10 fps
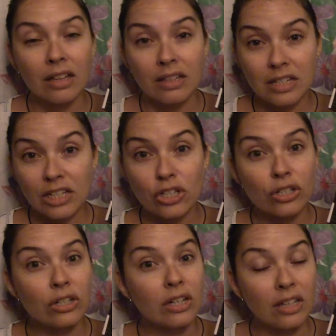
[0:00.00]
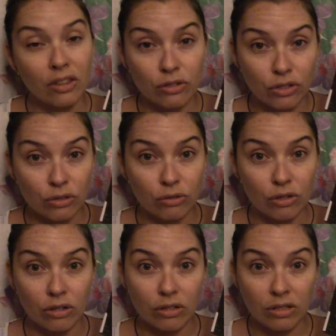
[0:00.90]
The teacher and the other two
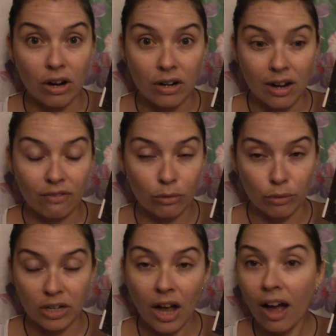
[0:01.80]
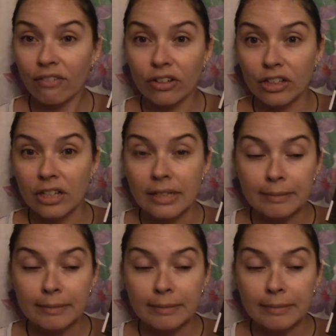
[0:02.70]
girls are never recovered.